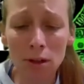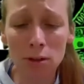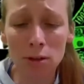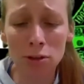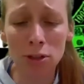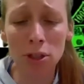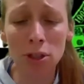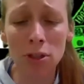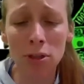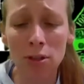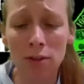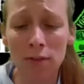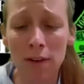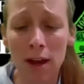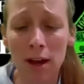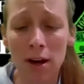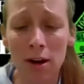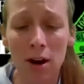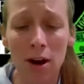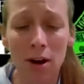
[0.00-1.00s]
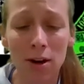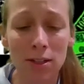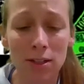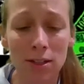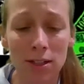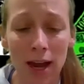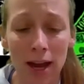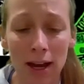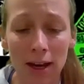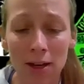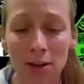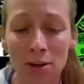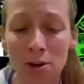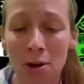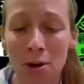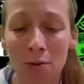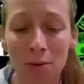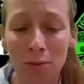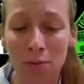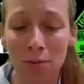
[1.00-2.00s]
She could have had a heart attack and
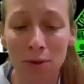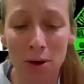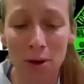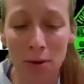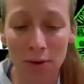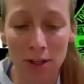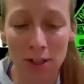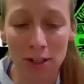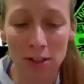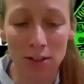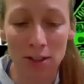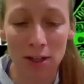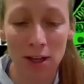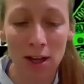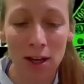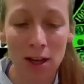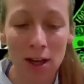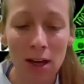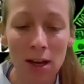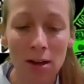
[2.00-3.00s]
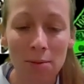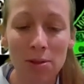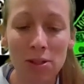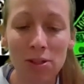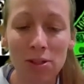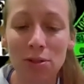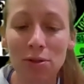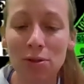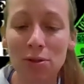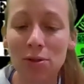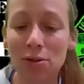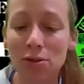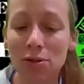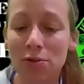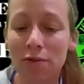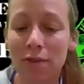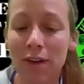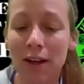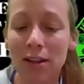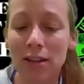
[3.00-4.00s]
no one would notice. Mr. Hu
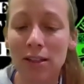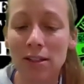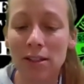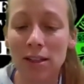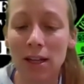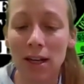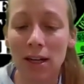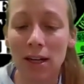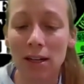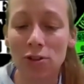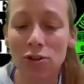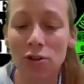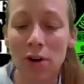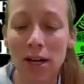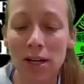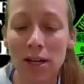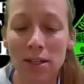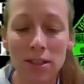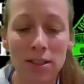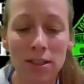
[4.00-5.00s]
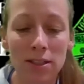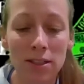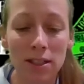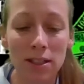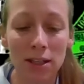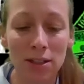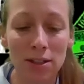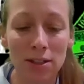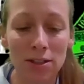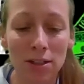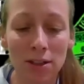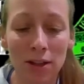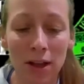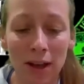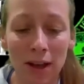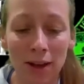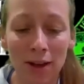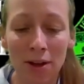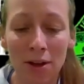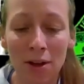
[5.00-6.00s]
surveyed the scene, trying to conceal his
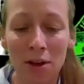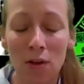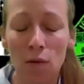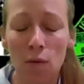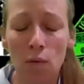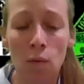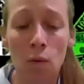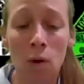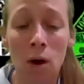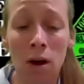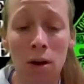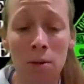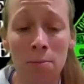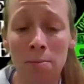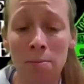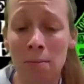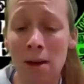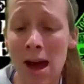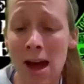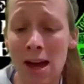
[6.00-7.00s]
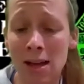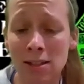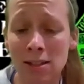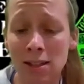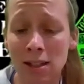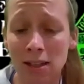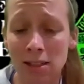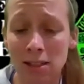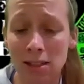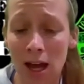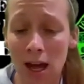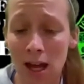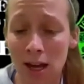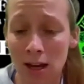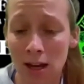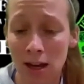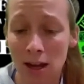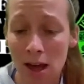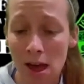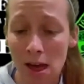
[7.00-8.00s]
delight. What a mess, he said.
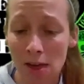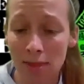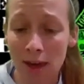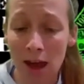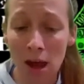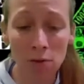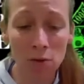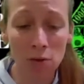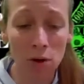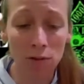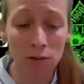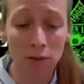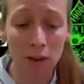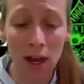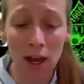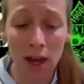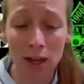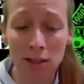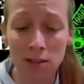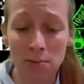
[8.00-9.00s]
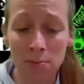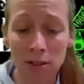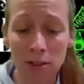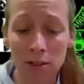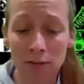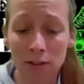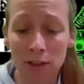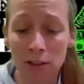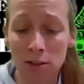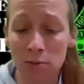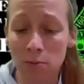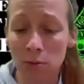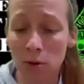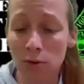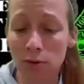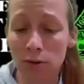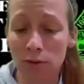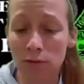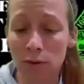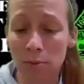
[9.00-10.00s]
That row of cans must have
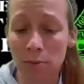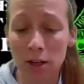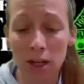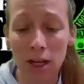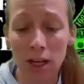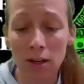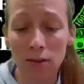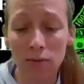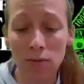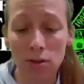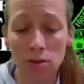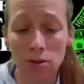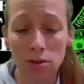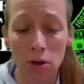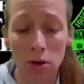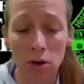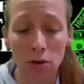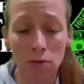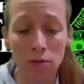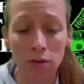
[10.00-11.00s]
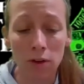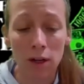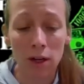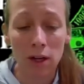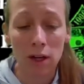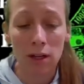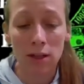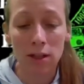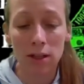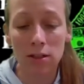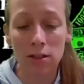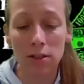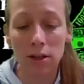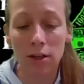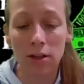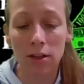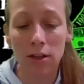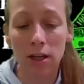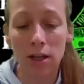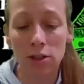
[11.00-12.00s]
exploded from the heat of the stove. The
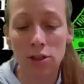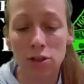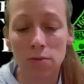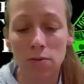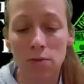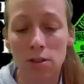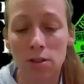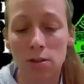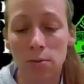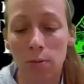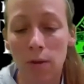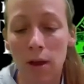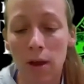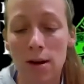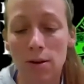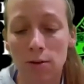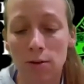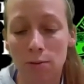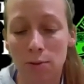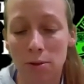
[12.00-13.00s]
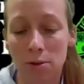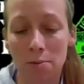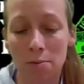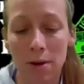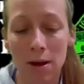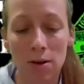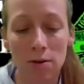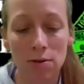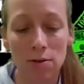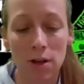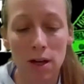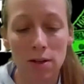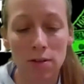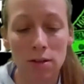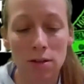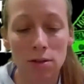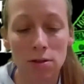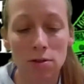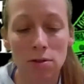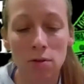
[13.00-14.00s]
entire kitchen was splattered with tomato sauce
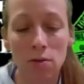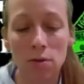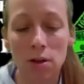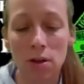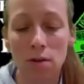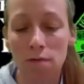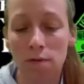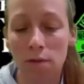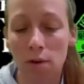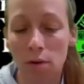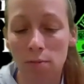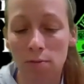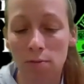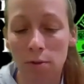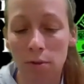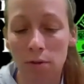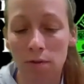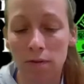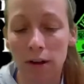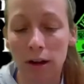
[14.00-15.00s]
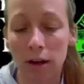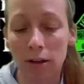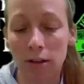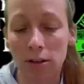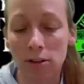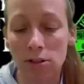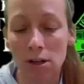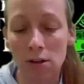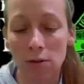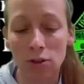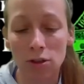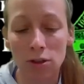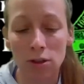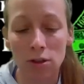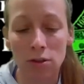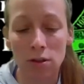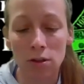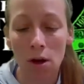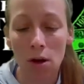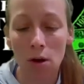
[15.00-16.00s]
and soaked in foam from the fire
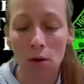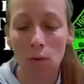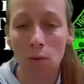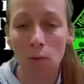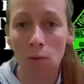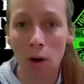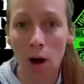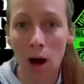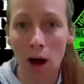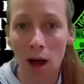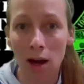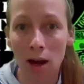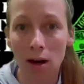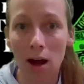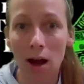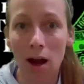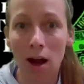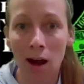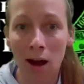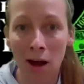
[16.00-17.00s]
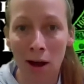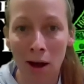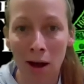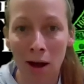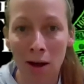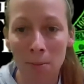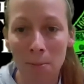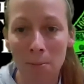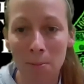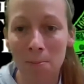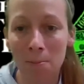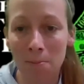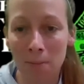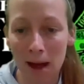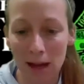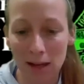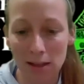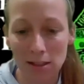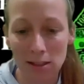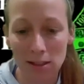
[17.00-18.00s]
extinguishers. What a
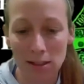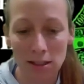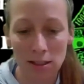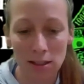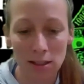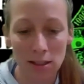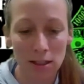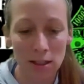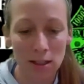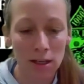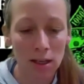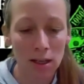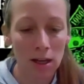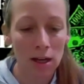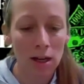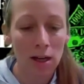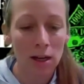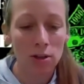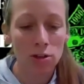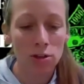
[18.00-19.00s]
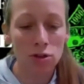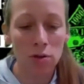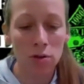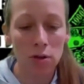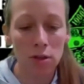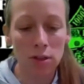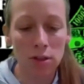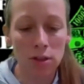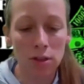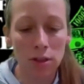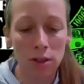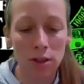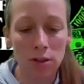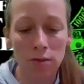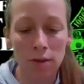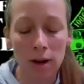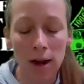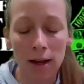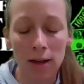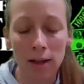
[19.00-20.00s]
mess. George
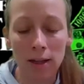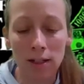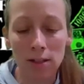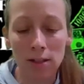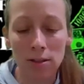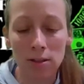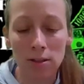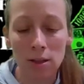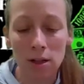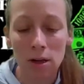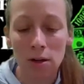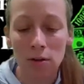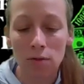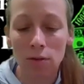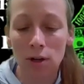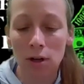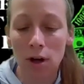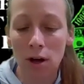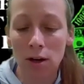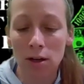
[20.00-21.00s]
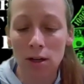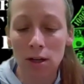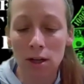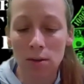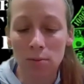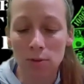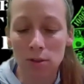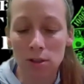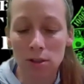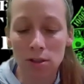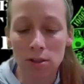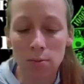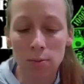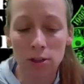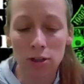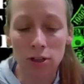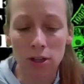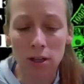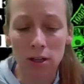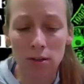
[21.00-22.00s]
Theodorakis regarded him with
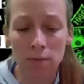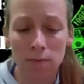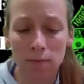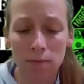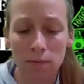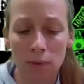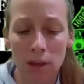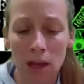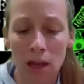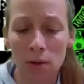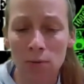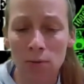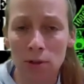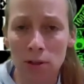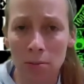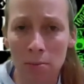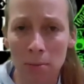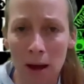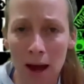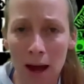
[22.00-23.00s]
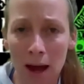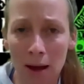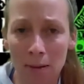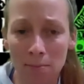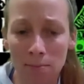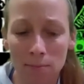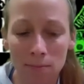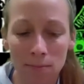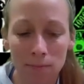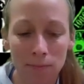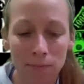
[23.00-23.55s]
suspicion. It was a bomb.